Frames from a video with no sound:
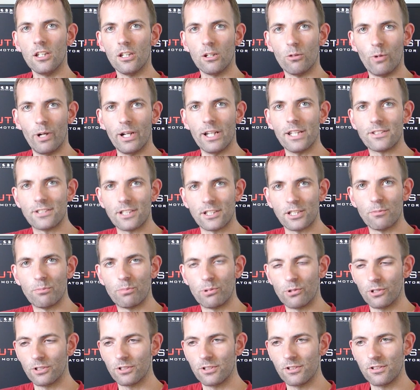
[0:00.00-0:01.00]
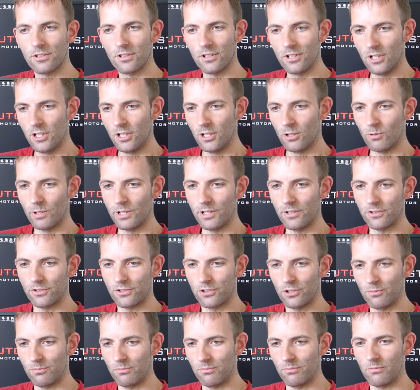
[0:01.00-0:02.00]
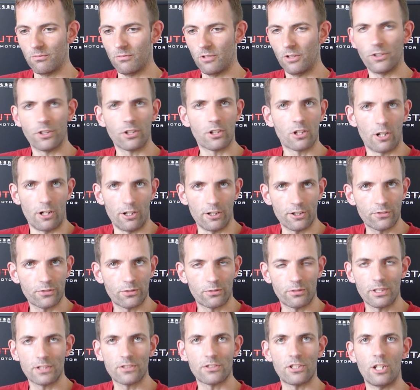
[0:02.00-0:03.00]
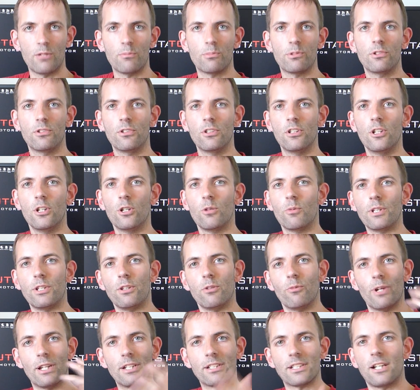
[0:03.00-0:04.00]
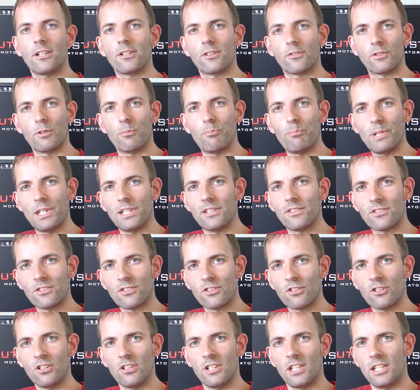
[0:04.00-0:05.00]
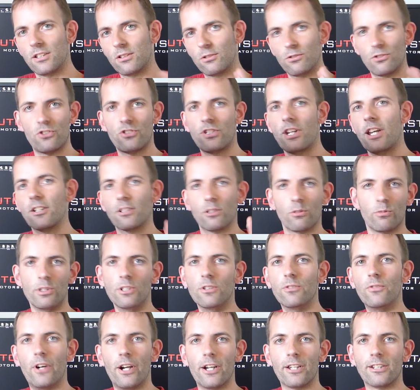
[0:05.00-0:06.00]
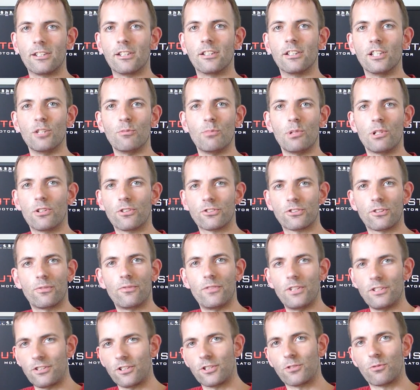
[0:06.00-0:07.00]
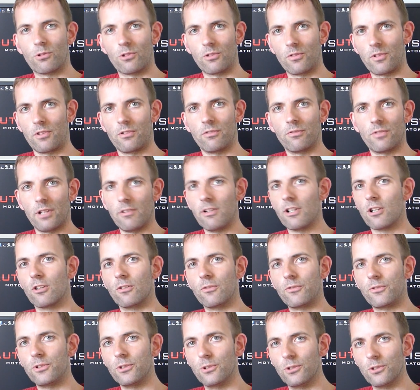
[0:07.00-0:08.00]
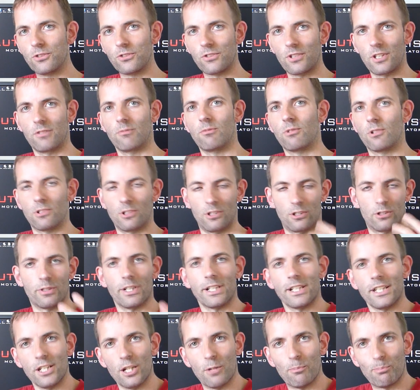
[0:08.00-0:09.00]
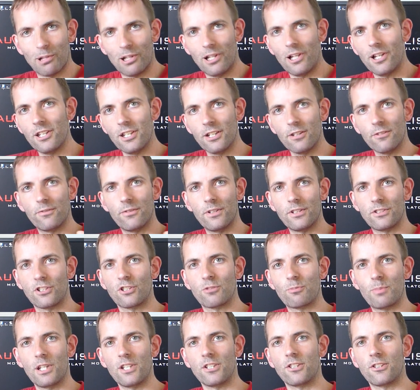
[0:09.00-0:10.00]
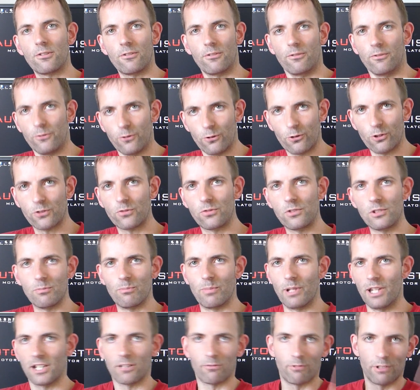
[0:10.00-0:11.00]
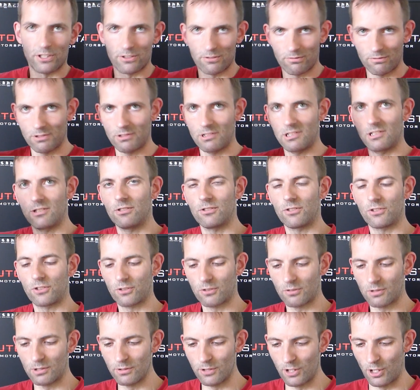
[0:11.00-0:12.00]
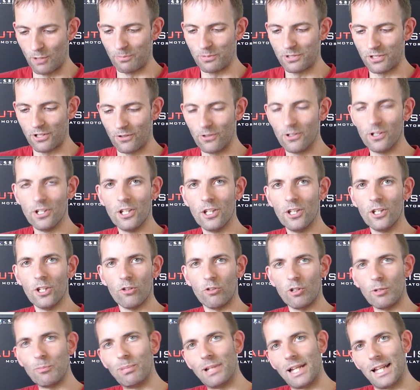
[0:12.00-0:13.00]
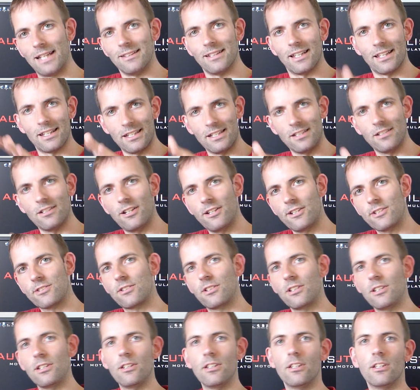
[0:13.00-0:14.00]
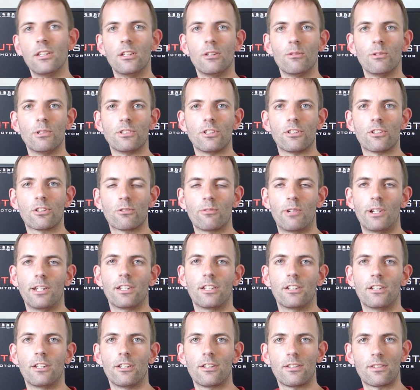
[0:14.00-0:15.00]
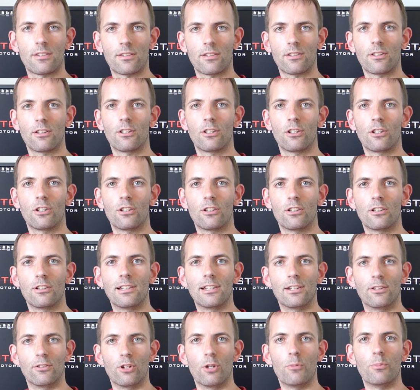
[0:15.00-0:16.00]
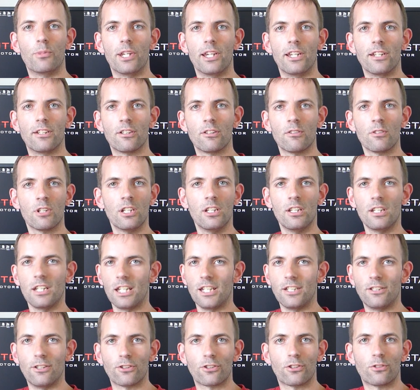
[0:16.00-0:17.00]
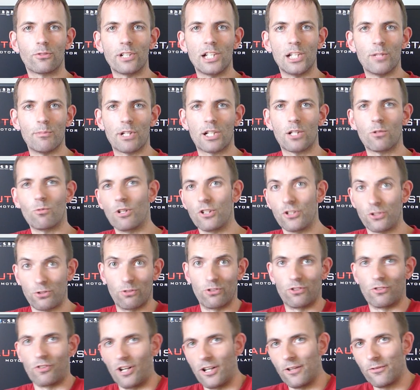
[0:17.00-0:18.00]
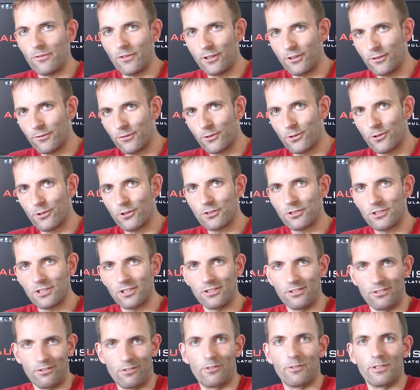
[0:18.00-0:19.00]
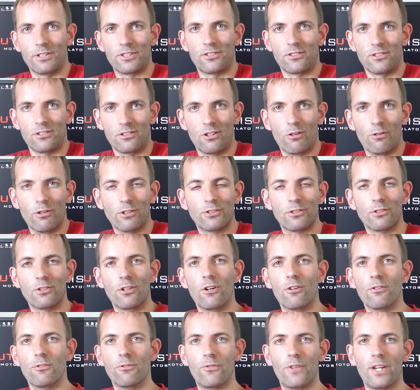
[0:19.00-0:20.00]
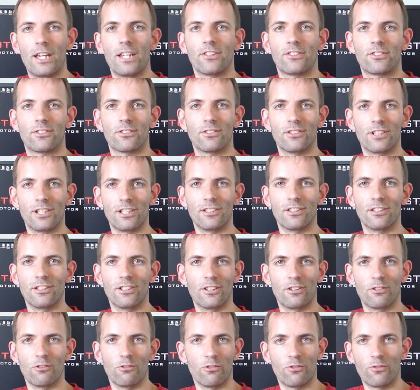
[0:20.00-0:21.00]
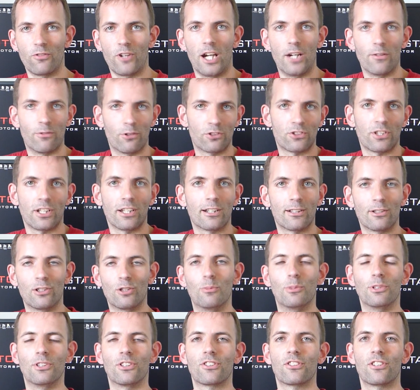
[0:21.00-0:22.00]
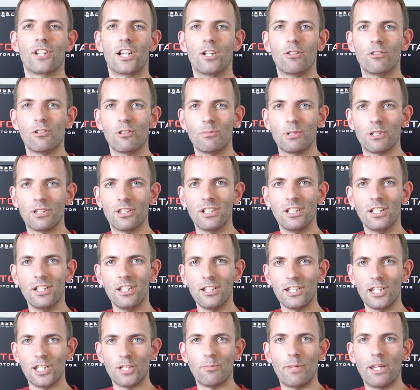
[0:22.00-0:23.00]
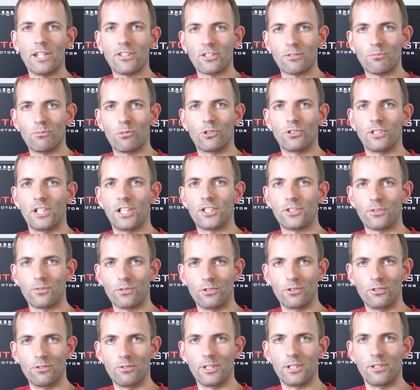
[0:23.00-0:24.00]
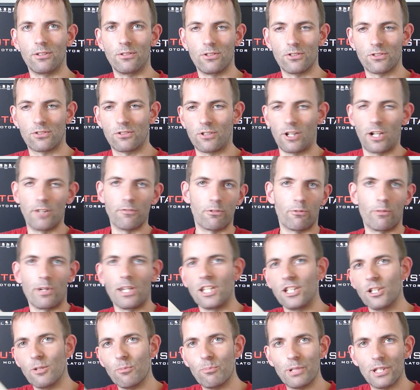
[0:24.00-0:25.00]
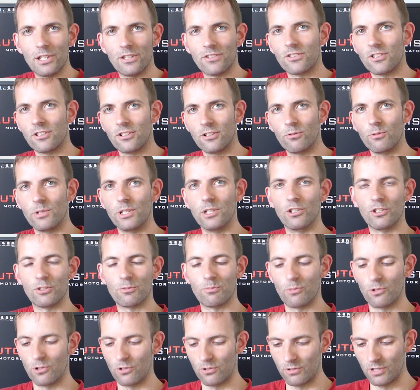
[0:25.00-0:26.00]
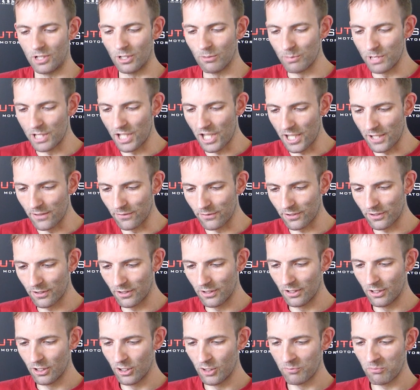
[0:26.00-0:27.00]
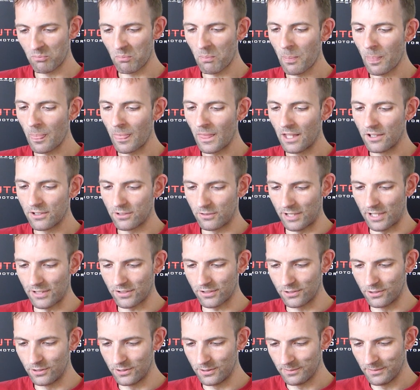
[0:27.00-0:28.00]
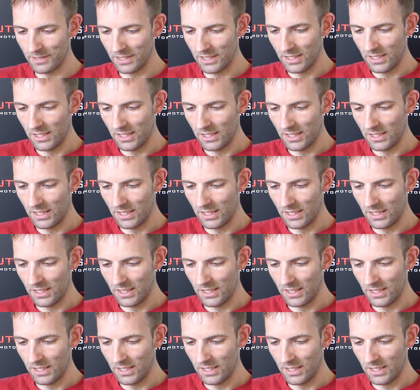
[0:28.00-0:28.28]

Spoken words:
Why is that important? Well, some on the cars, for example, when you went out of the pits, it could shake the wheel violently because the physics were very confused and we're already applying physics-based force feedback, which was all screwed up. So we blend that in nicely, which is quite a nice little update. It doesn't really matter once you're driving, of course, you're always going to go faster than the 5 or 10 kilometers an hour, but it makes it more natural when you just drive away the pits and the wheel is more behaved. So that's good.